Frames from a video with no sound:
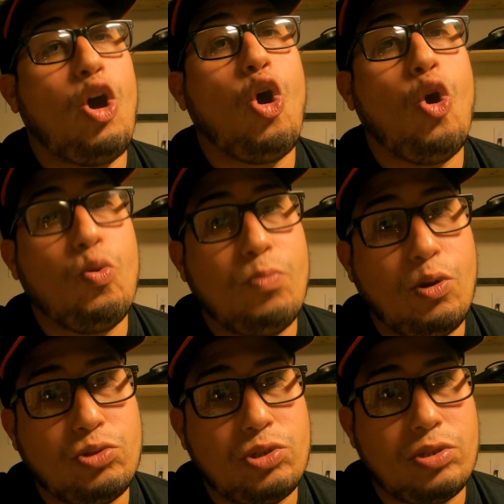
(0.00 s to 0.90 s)

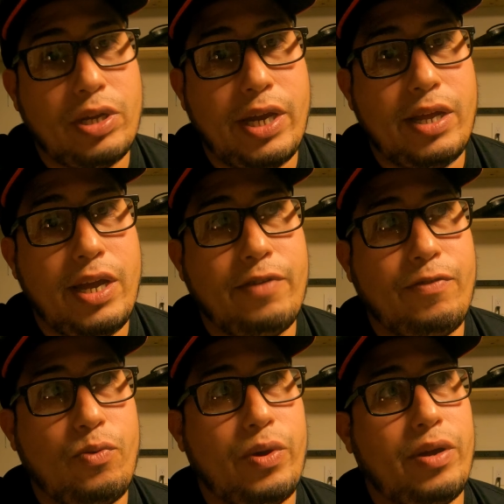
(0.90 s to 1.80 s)
Almost get it
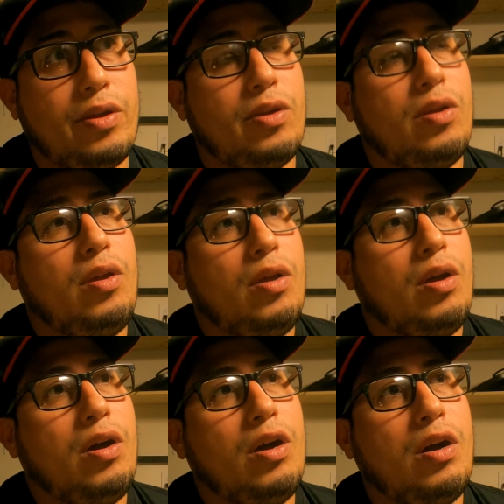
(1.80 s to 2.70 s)
everywhere.
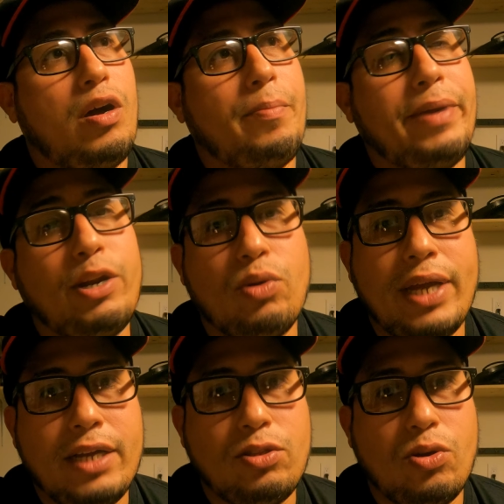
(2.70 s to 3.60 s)
I'm in
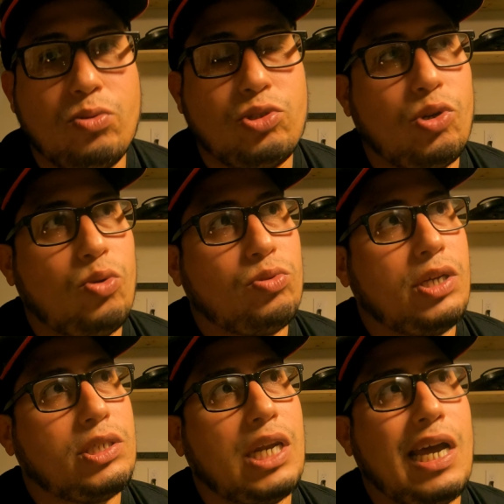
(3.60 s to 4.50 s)
Orlando, so
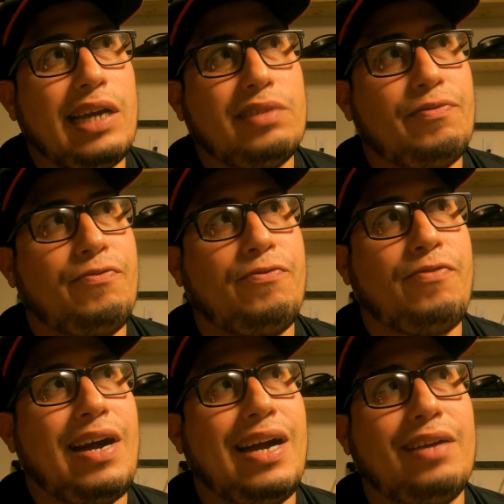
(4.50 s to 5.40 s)
there's like
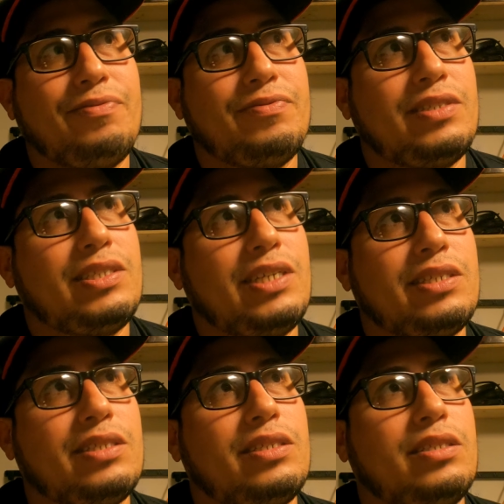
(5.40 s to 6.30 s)
5,
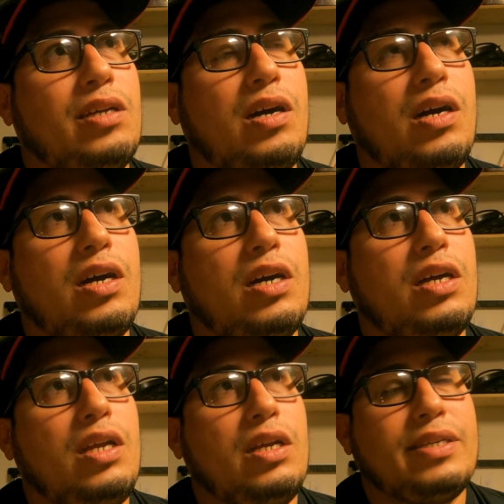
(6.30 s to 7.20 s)
6
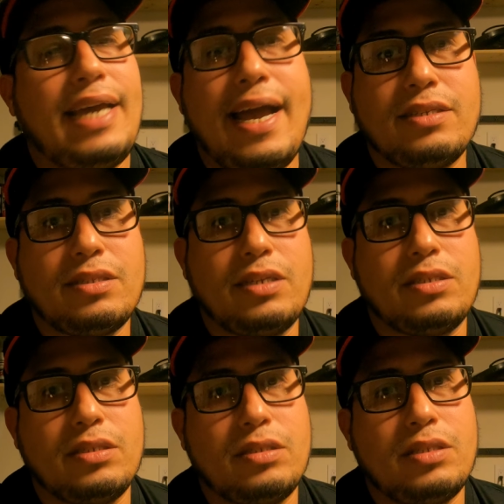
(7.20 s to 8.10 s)
gas
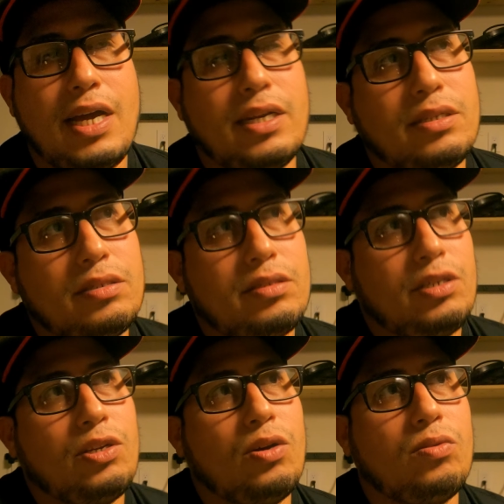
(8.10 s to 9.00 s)
stations that
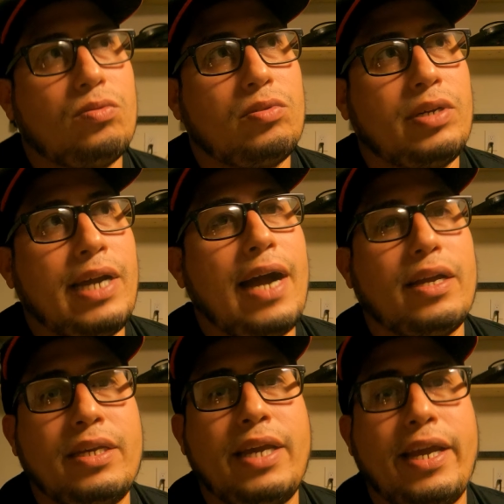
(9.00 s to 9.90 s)
you know,
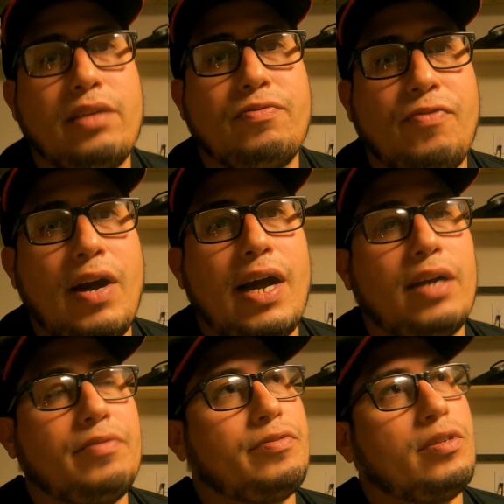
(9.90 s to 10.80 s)
got
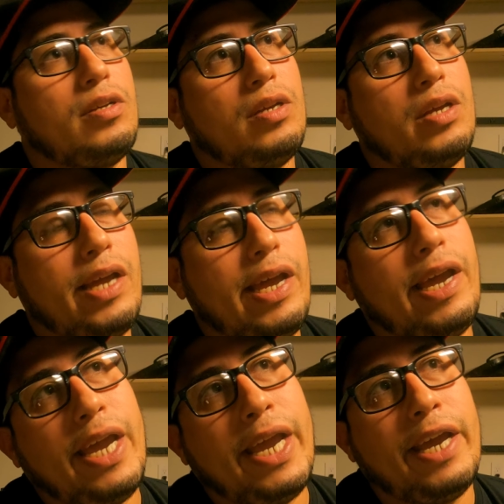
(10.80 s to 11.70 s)
E85
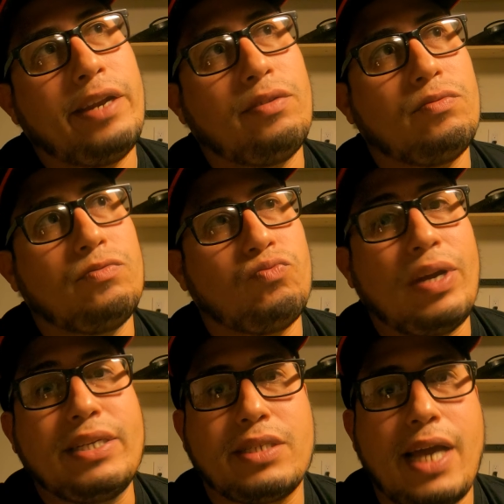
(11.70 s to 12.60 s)
and
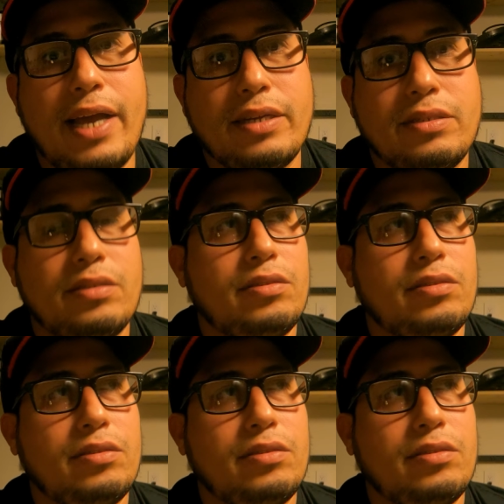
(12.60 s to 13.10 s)
race gas.